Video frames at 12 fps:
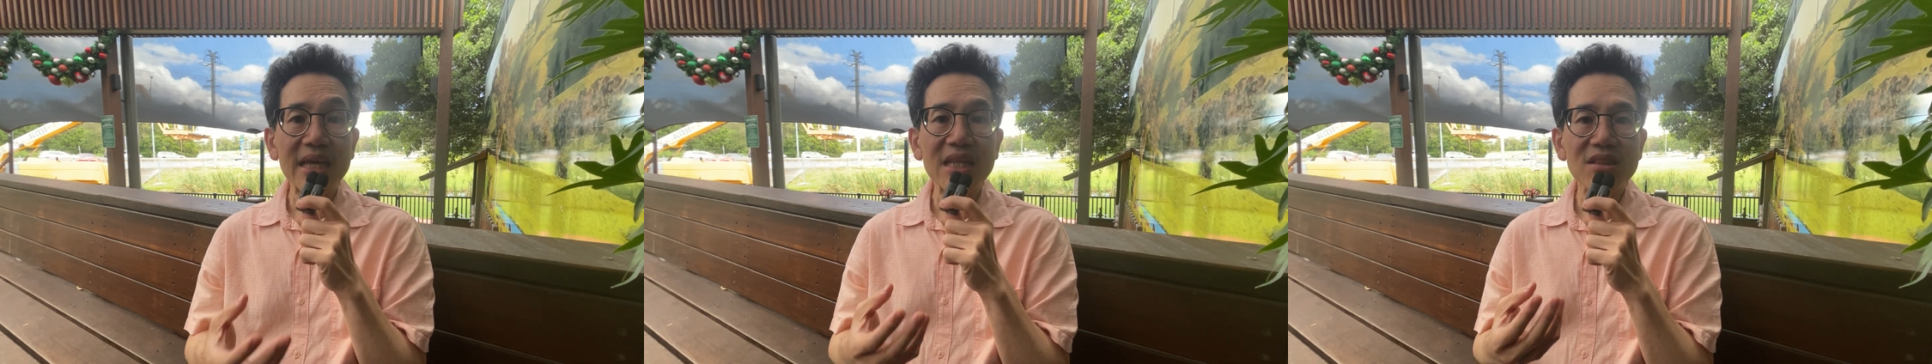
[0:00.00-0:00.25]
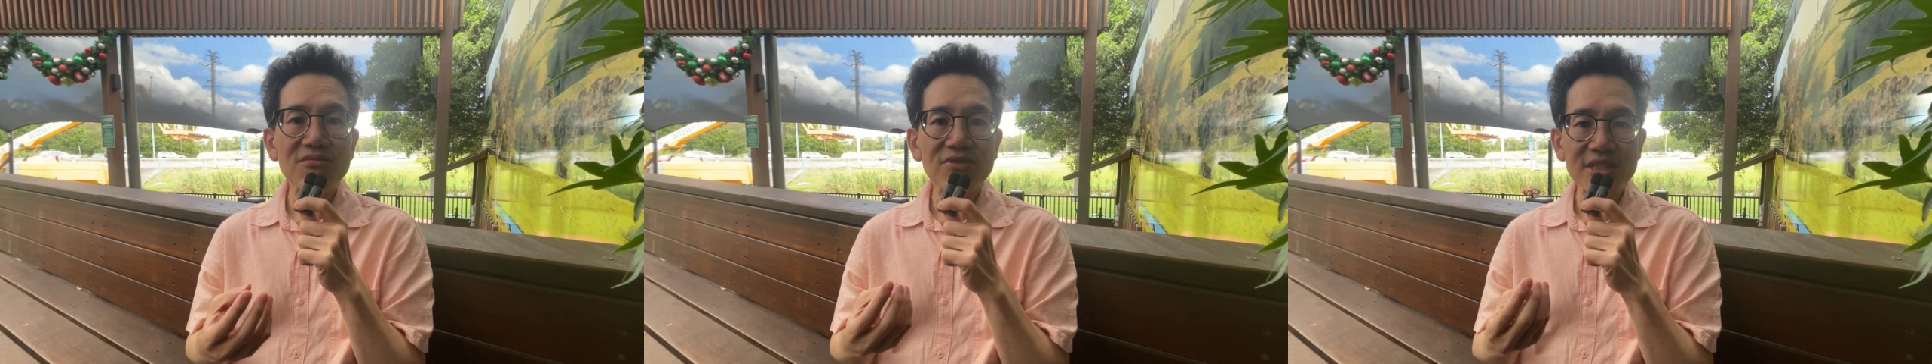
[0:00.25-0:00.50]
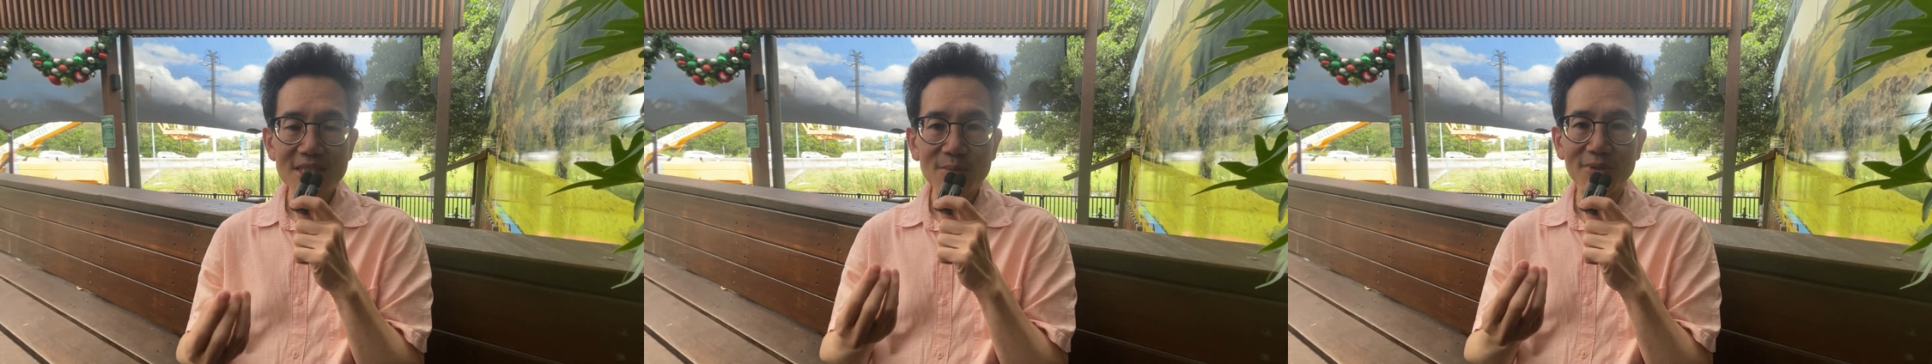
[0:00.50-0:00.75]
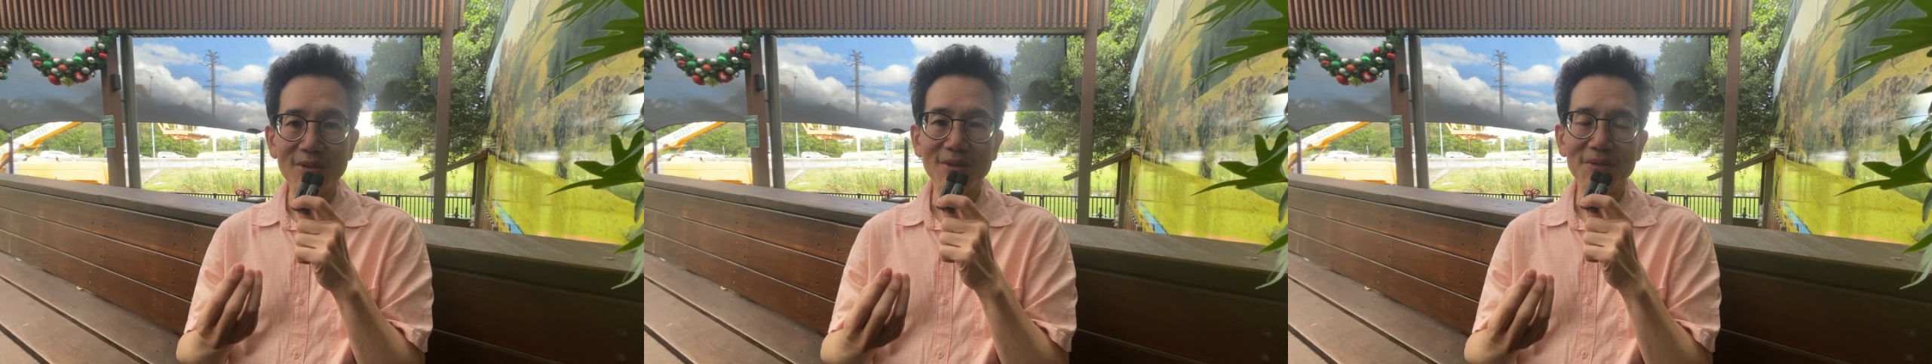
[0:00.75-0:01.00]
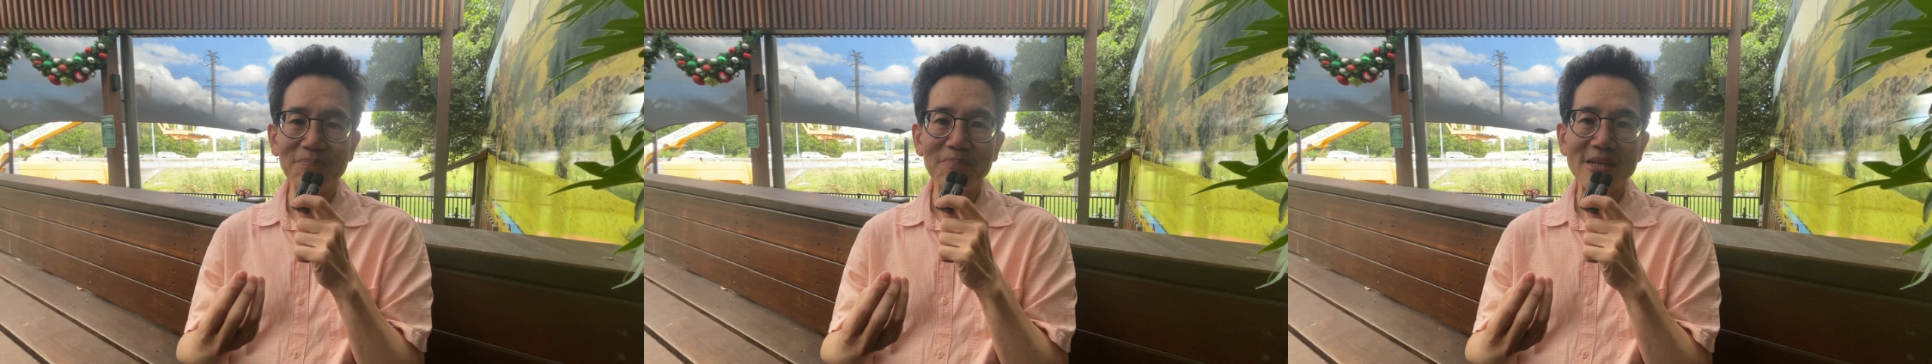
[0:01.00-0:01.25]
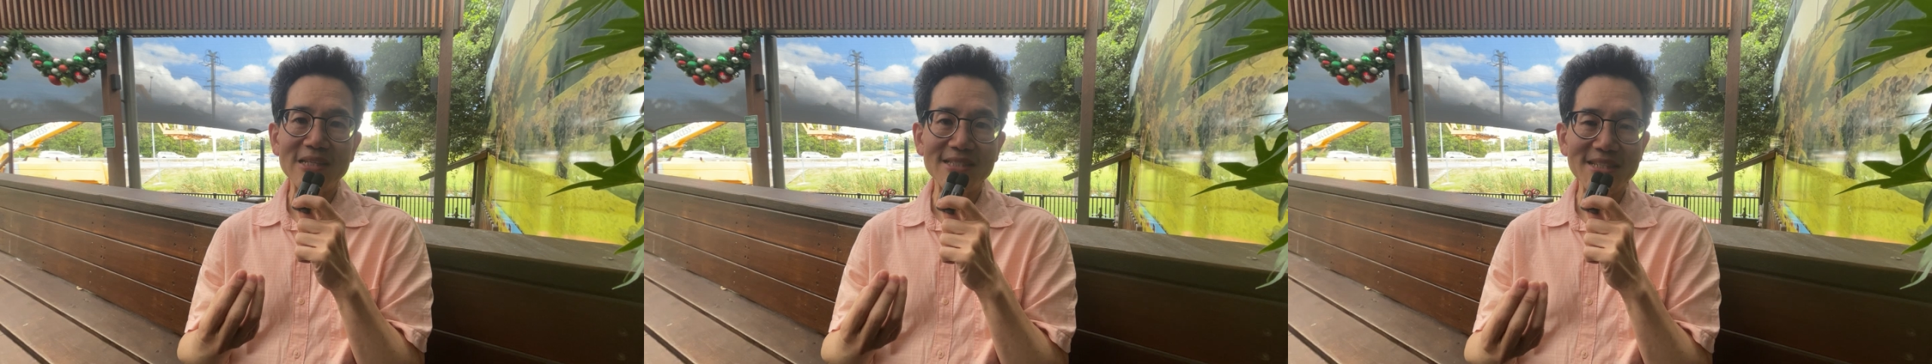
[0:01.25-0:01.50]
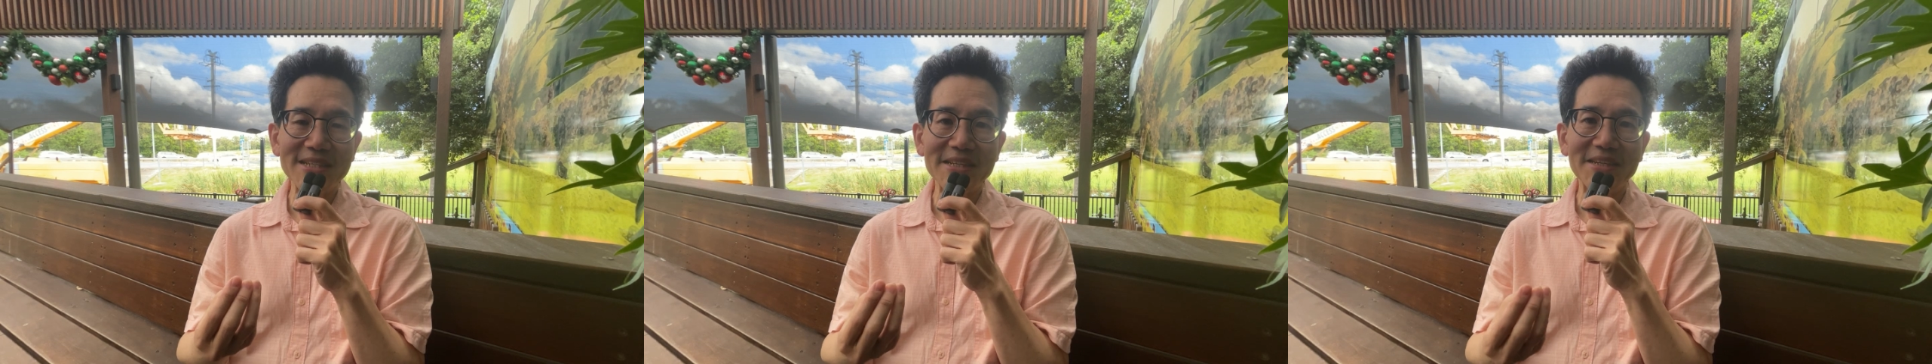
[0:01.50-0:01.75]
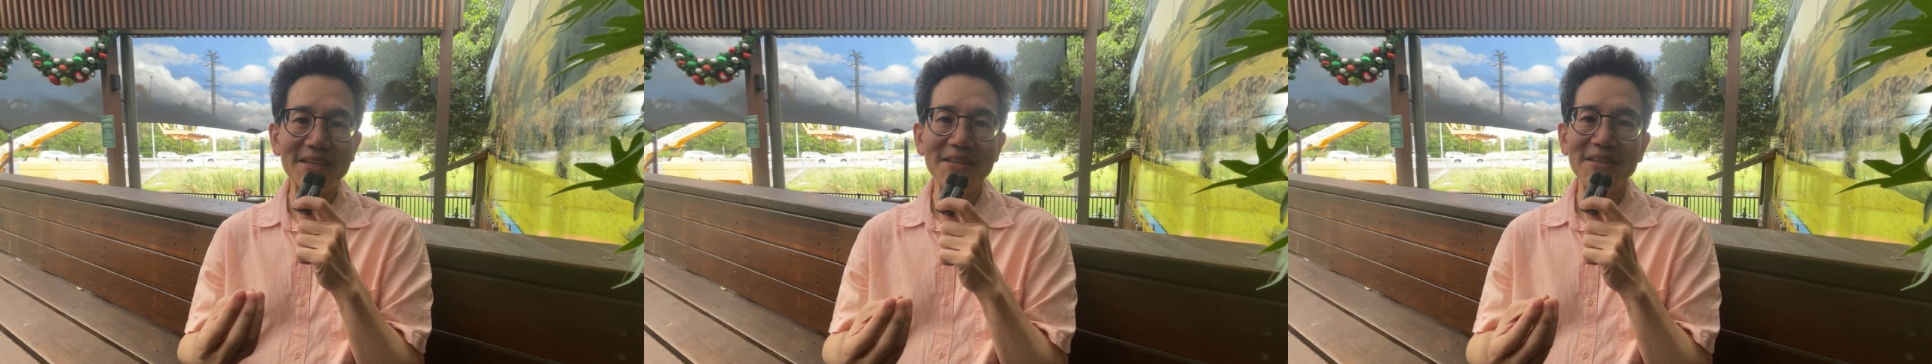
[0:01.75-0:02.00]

invisible zinc,